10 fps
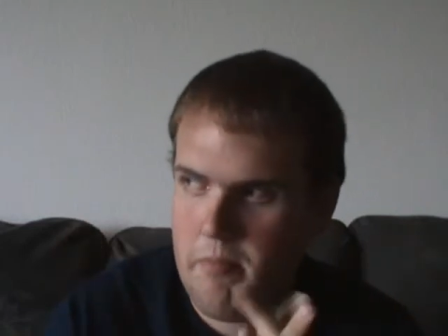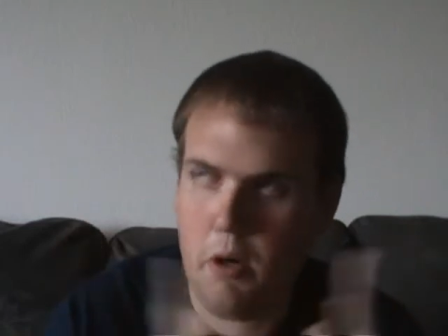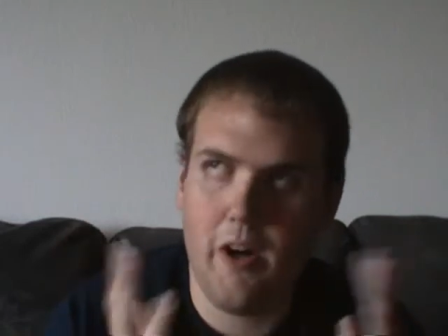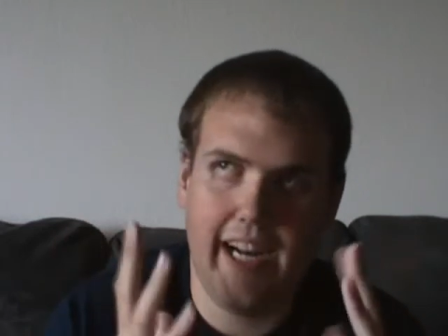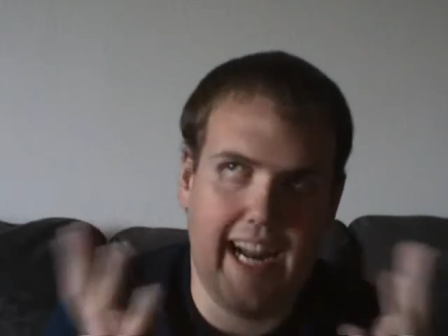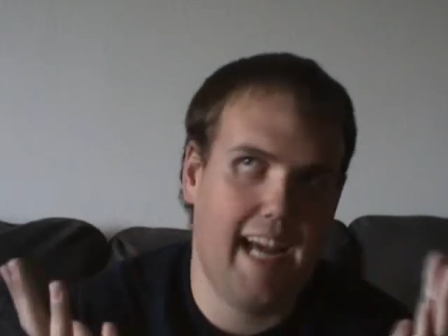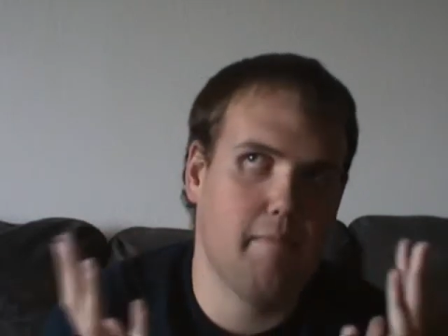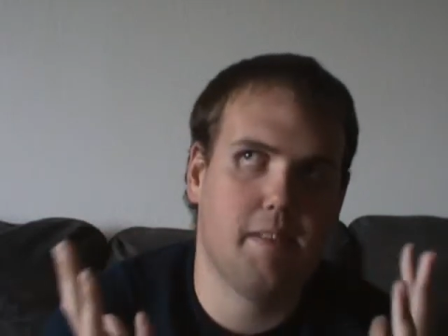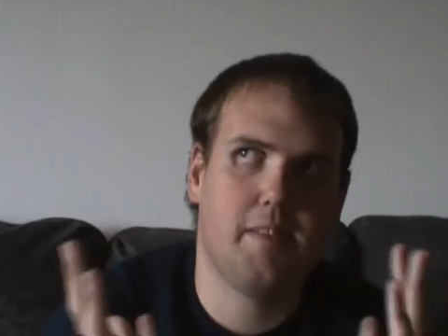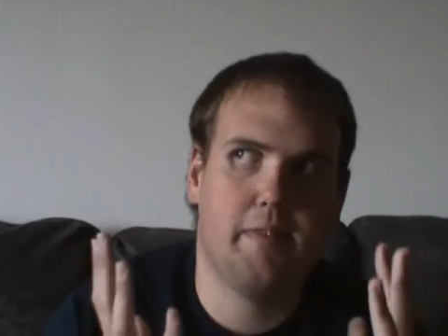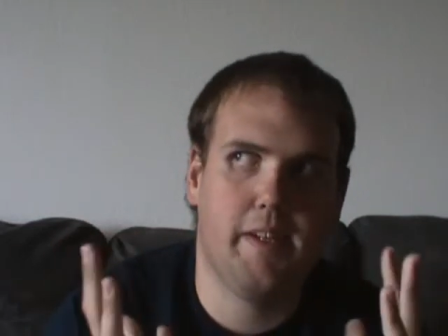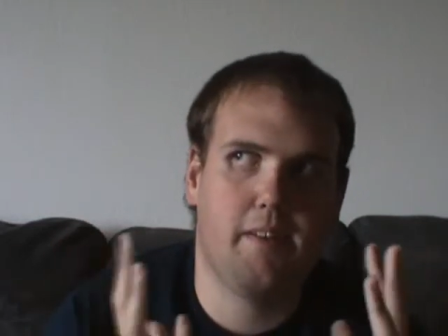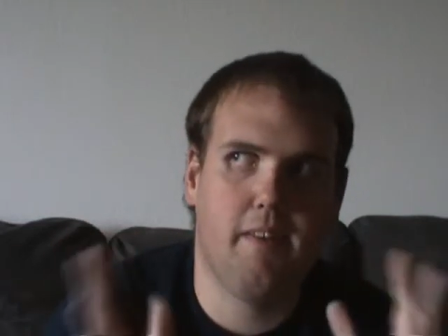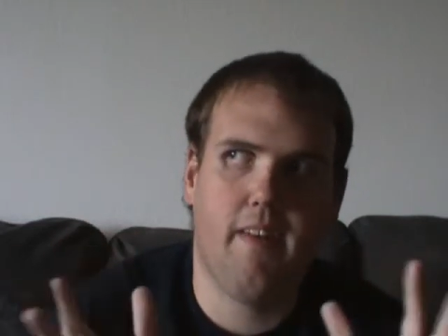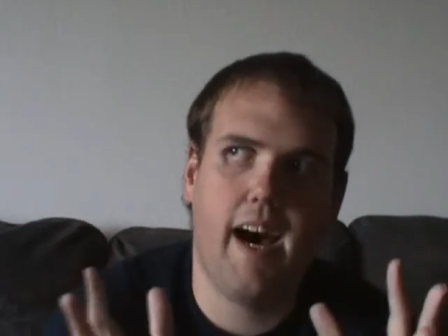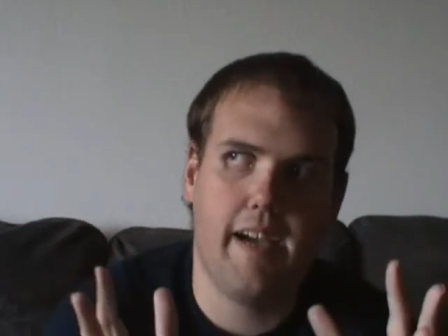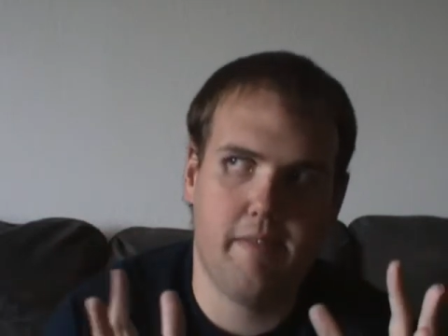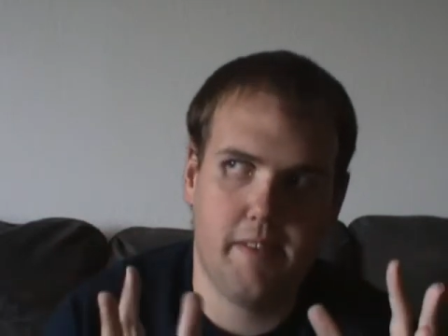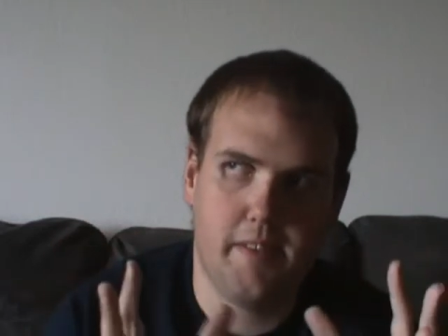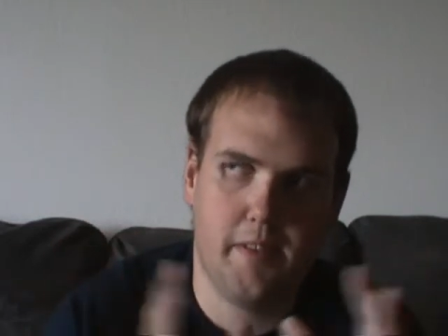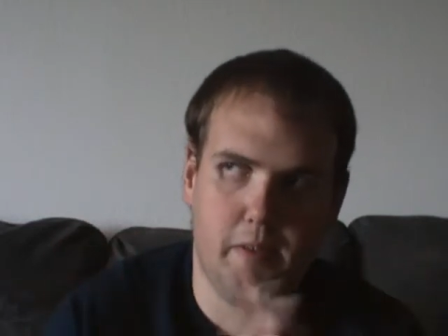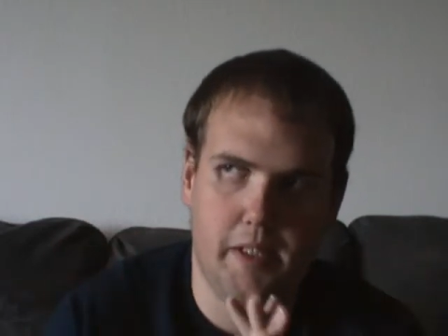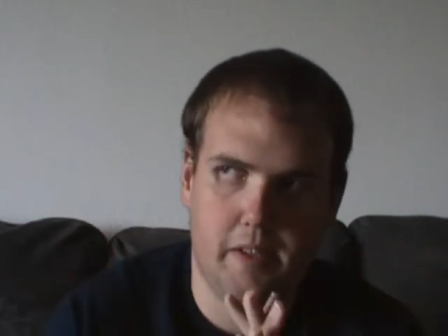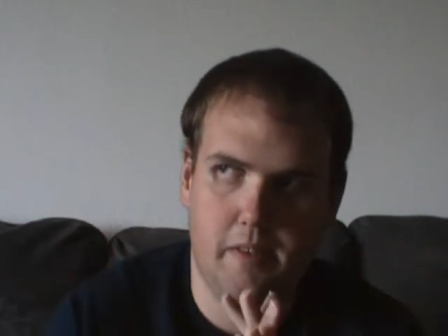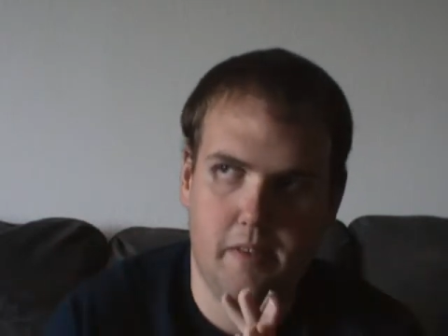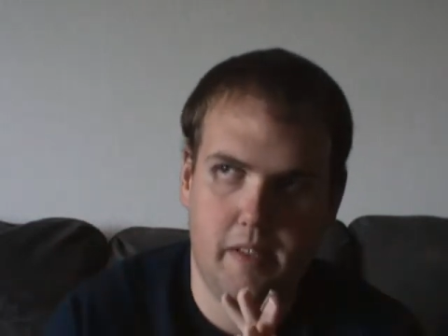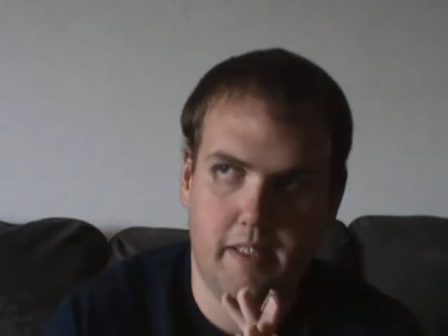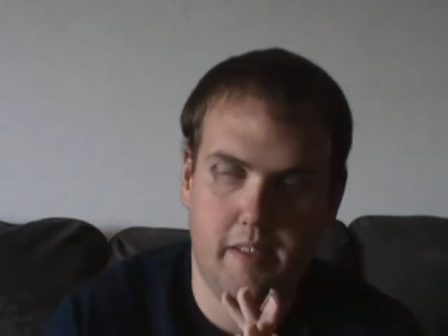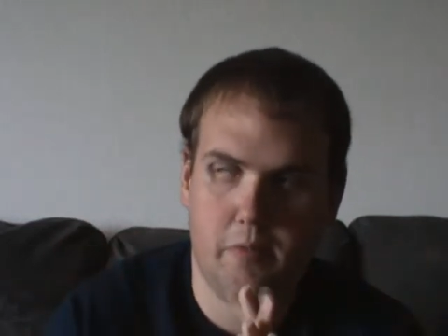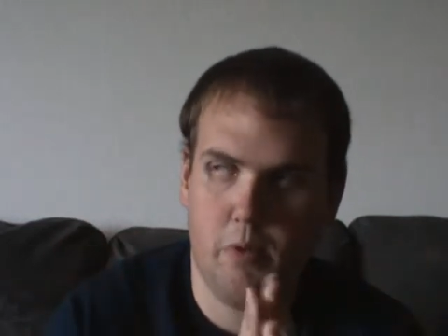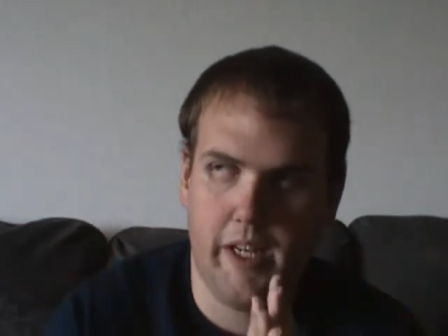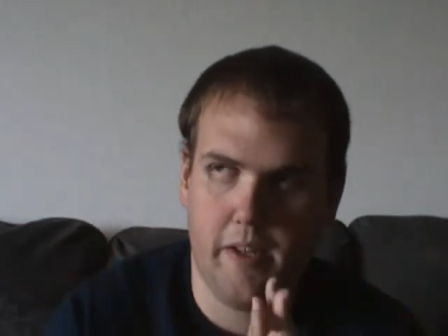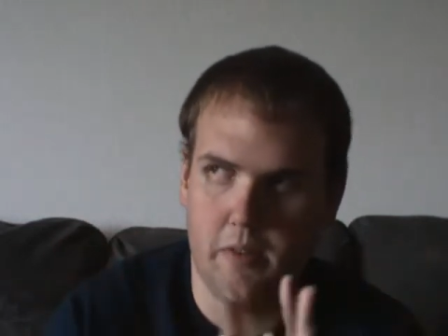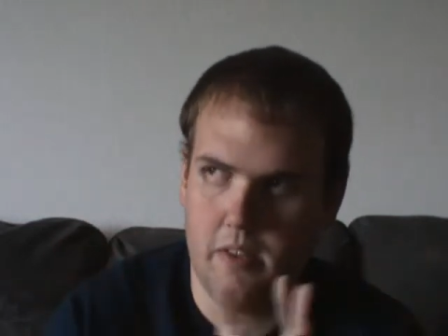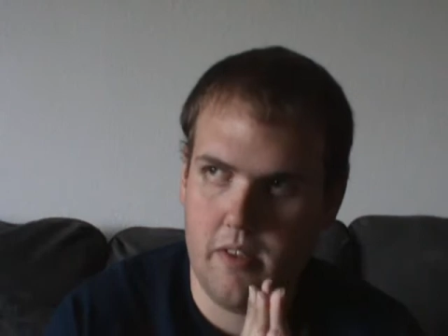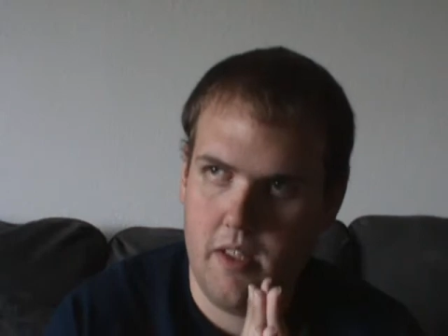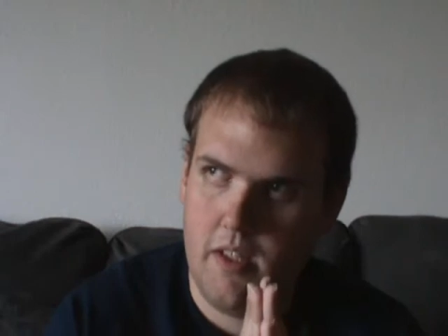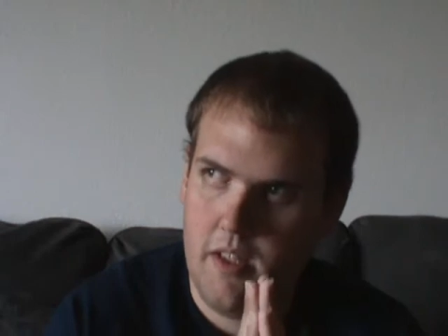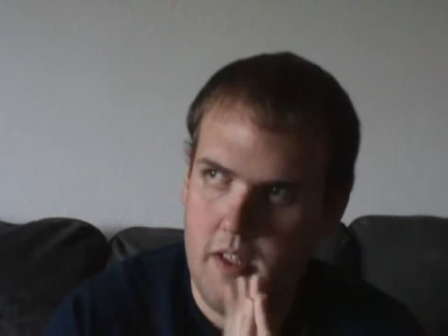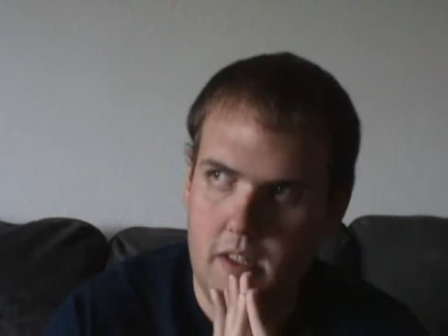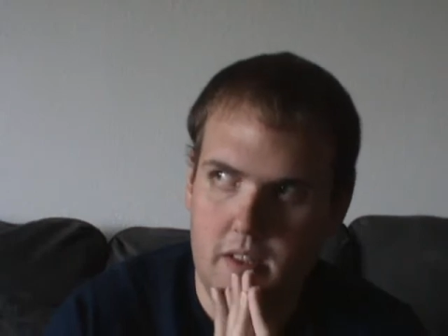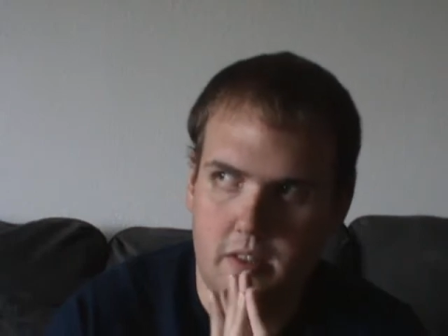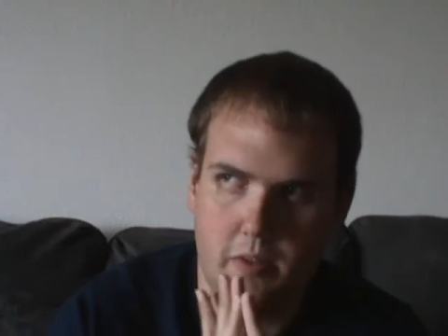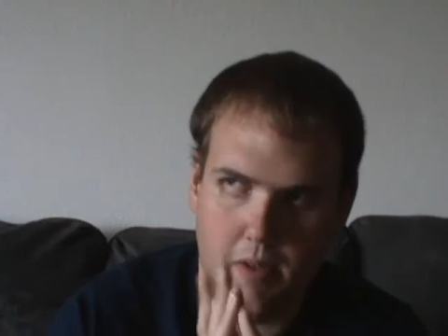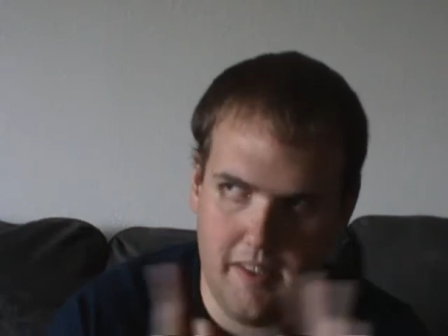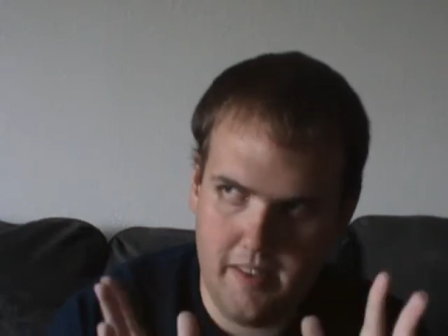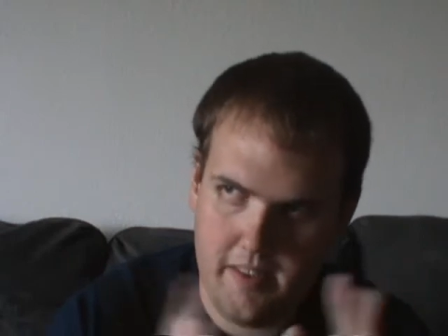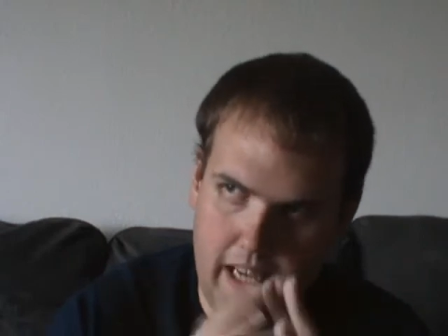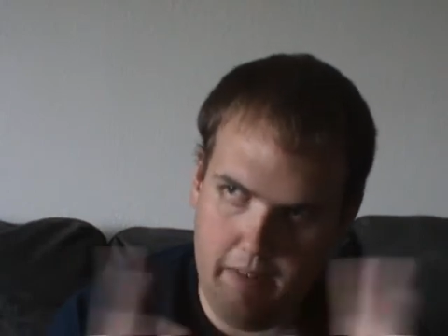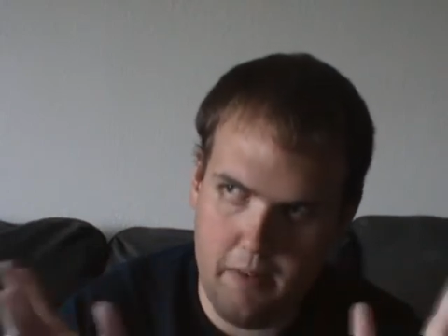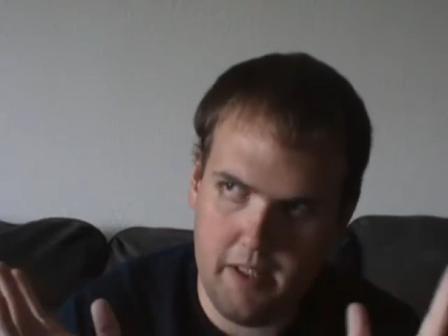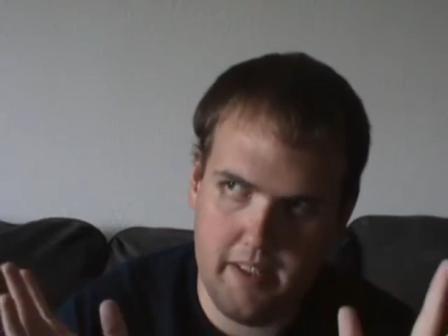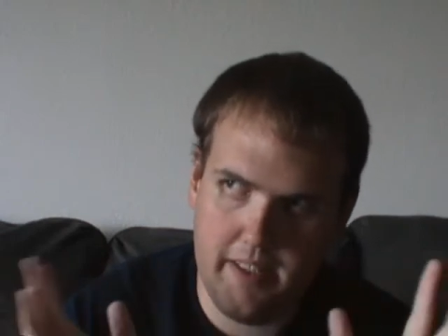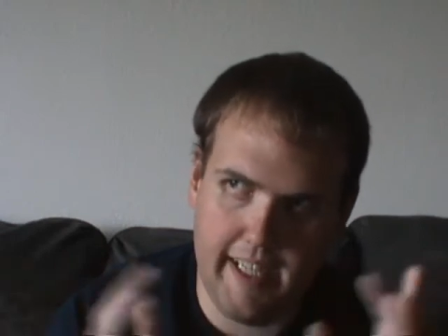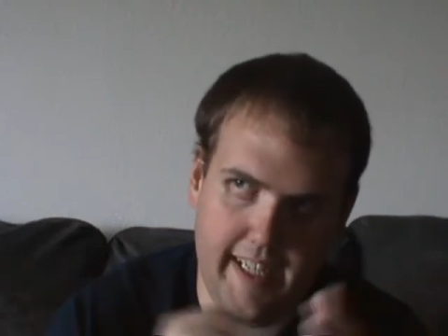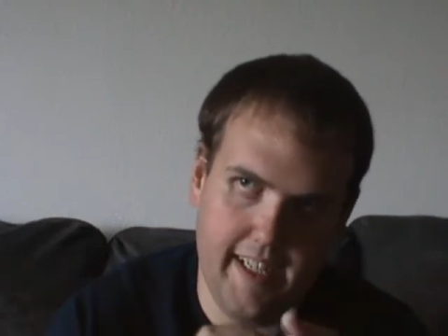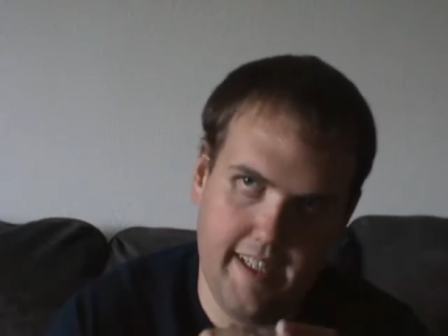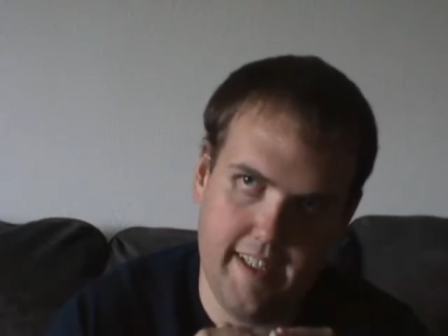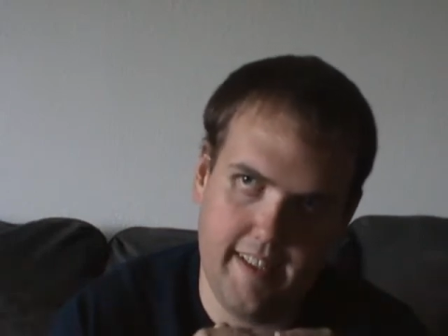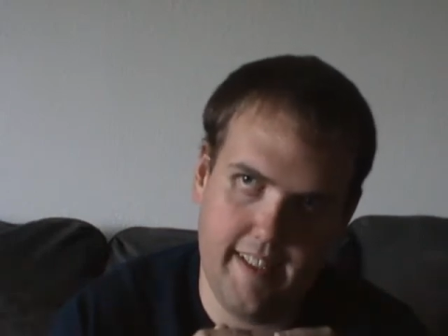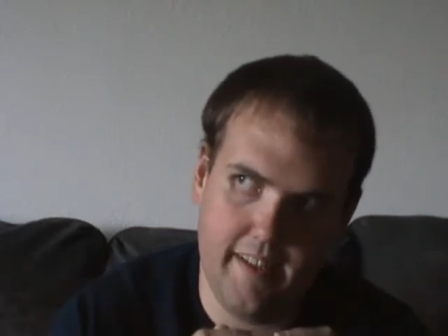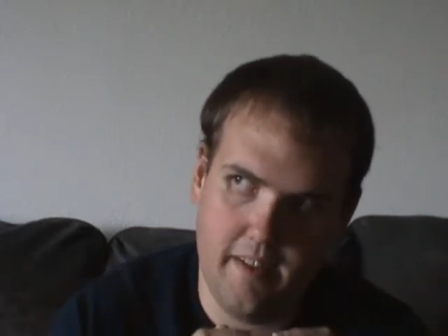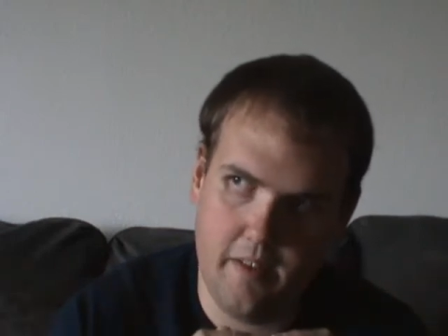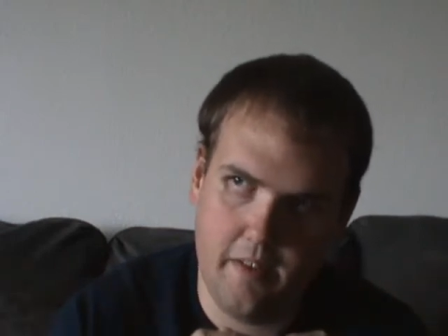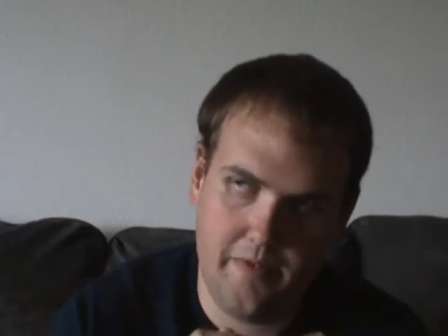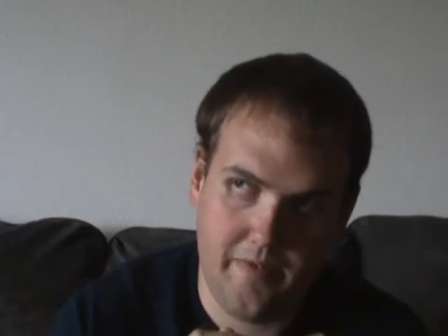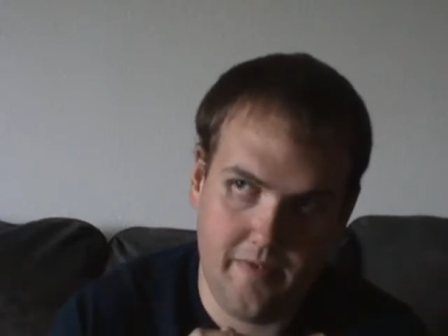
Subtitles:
party atmosphere alive in the studio, and it's pretty cool. So once everyone is seated, the